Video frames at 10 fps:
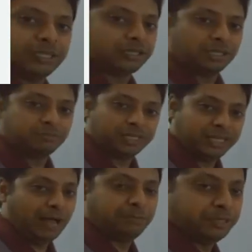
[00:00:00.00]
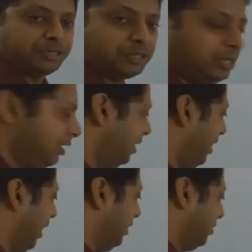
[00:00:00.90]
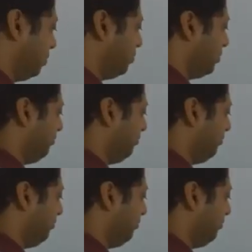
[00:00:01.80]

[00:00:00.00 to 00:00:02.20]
or something happens, and the system